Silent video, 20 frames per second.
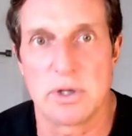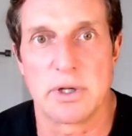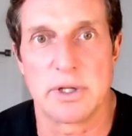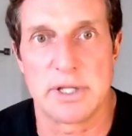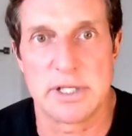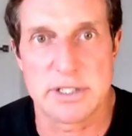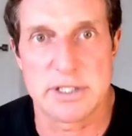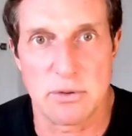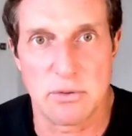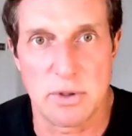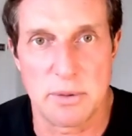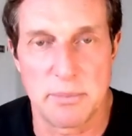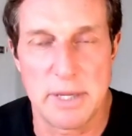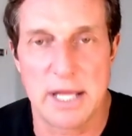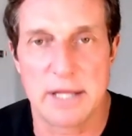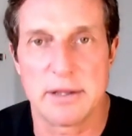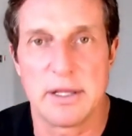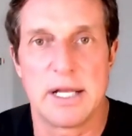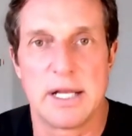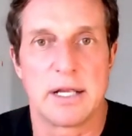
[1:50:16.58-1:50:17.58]
and they still want to be
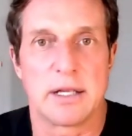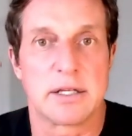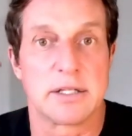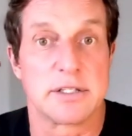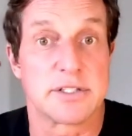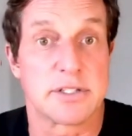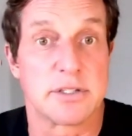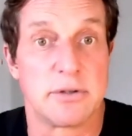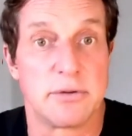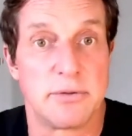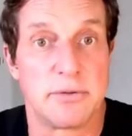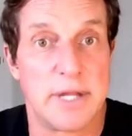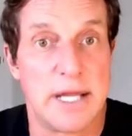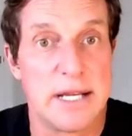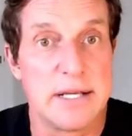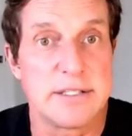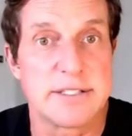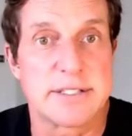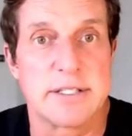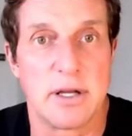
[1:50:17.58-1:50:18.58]
athletic, and so they
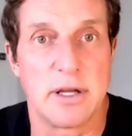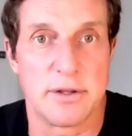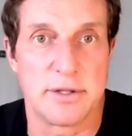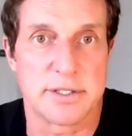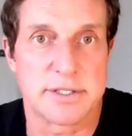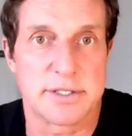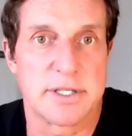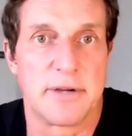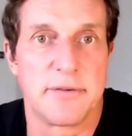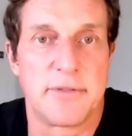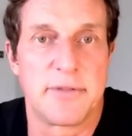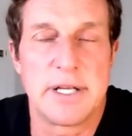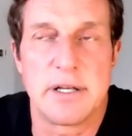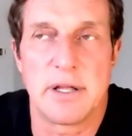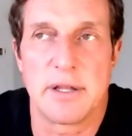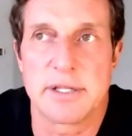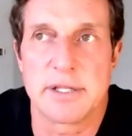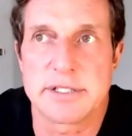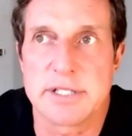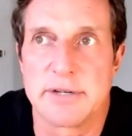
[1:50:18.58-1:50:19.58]
see all this stuff, they know
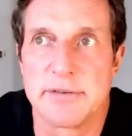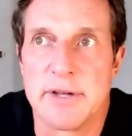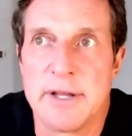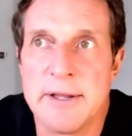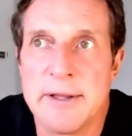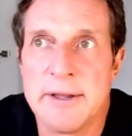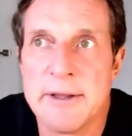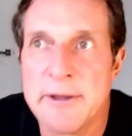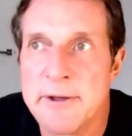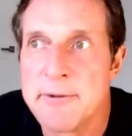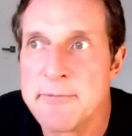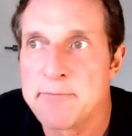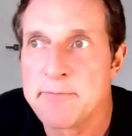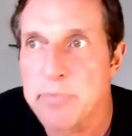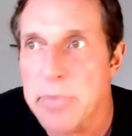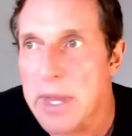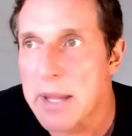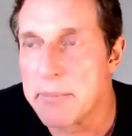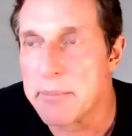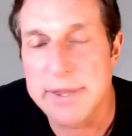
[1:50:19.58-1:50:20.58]
this stuff,
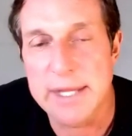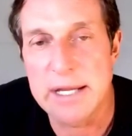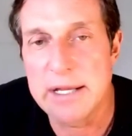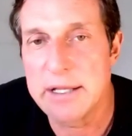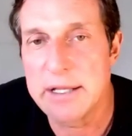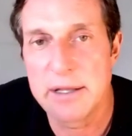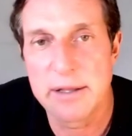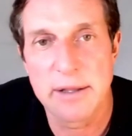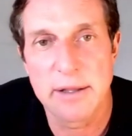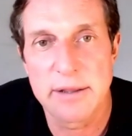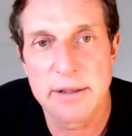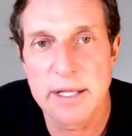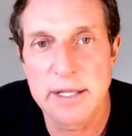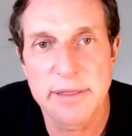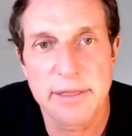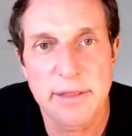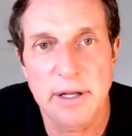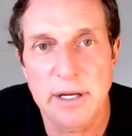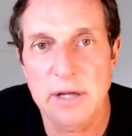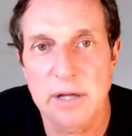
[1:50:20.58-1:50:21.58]
but they they
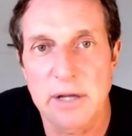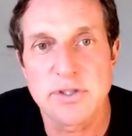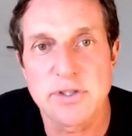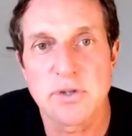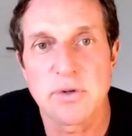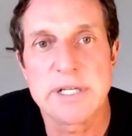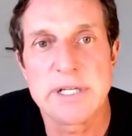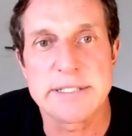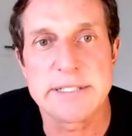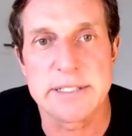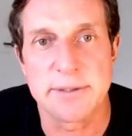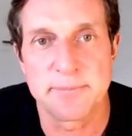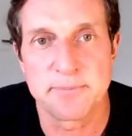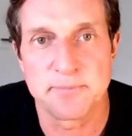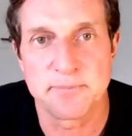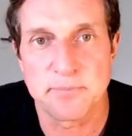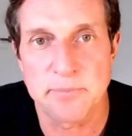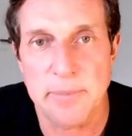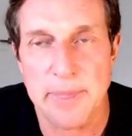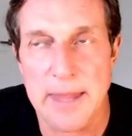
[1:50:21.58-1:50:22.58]
thought I was crazy,
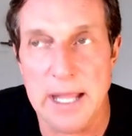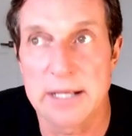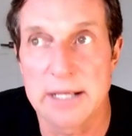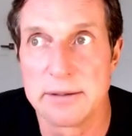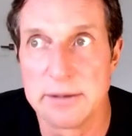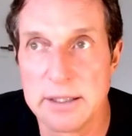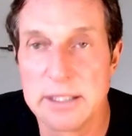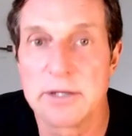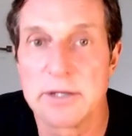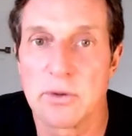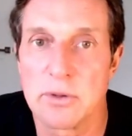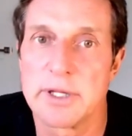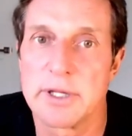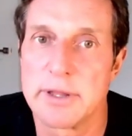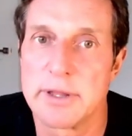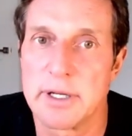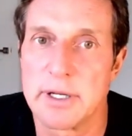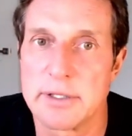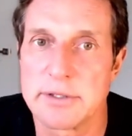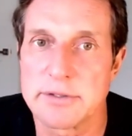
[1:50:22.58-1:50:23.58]
like literally
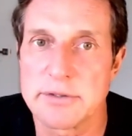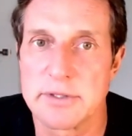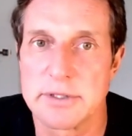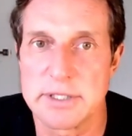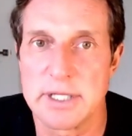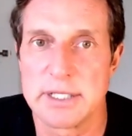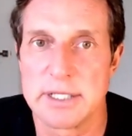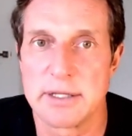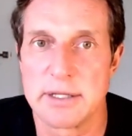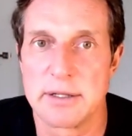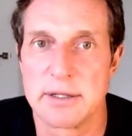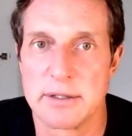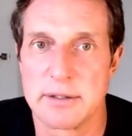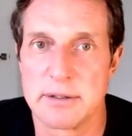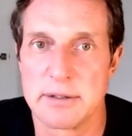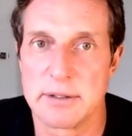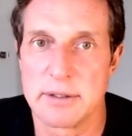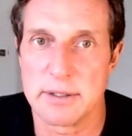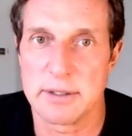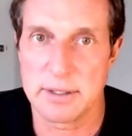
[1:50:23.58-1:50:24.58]
thought I was crazy, like
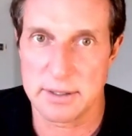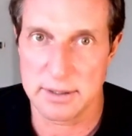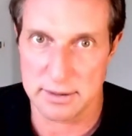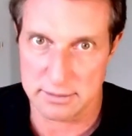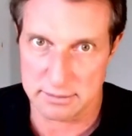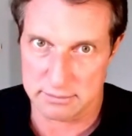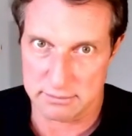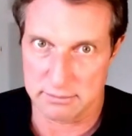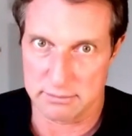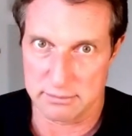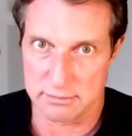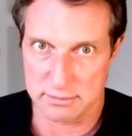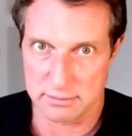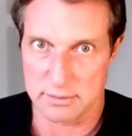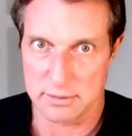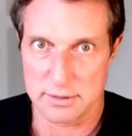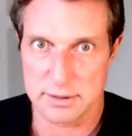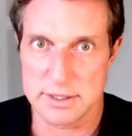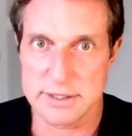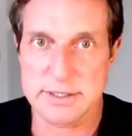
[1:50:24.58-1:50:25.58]
like
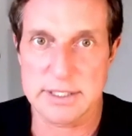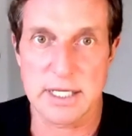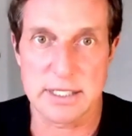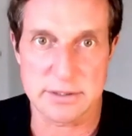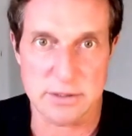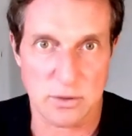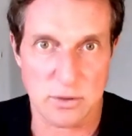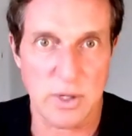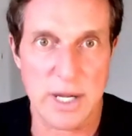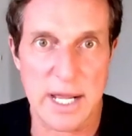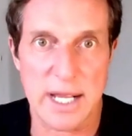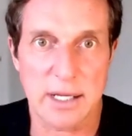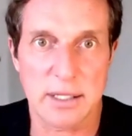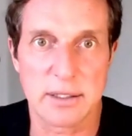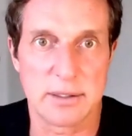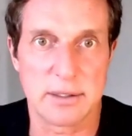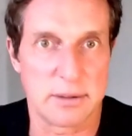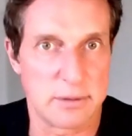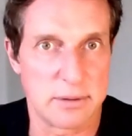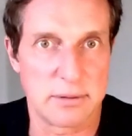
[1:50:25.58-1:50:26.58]
this guy's a quack,
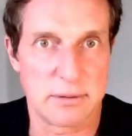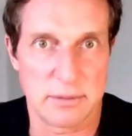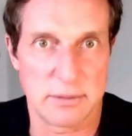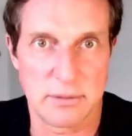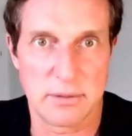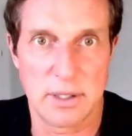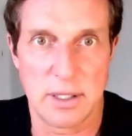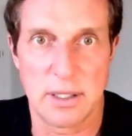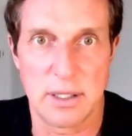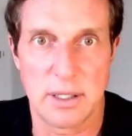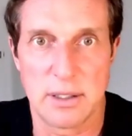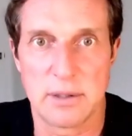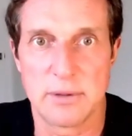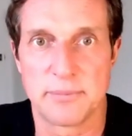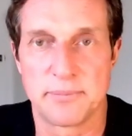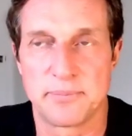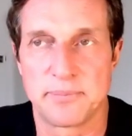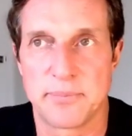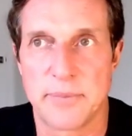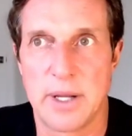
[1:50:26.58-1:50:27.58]
like uh,
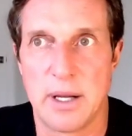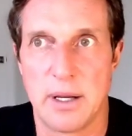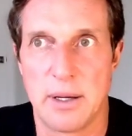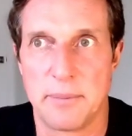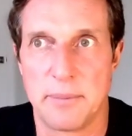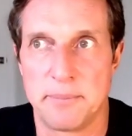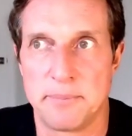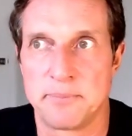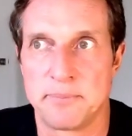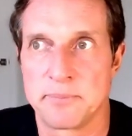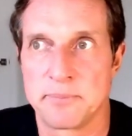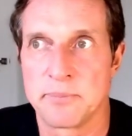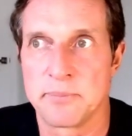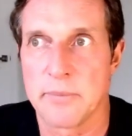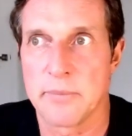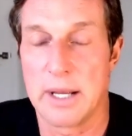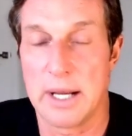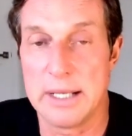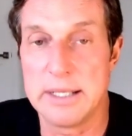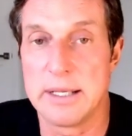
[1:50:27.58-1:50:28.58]
um,
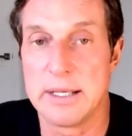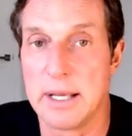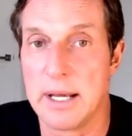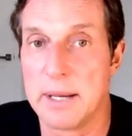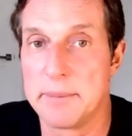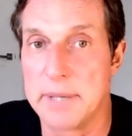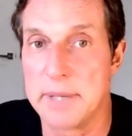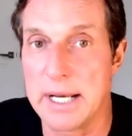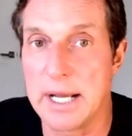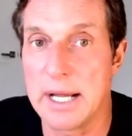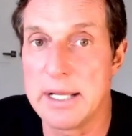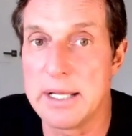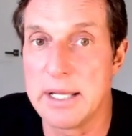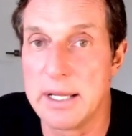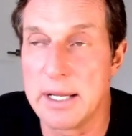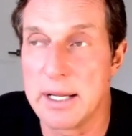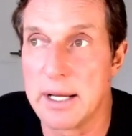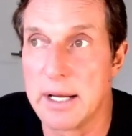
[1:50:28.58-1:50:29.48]
I I mean I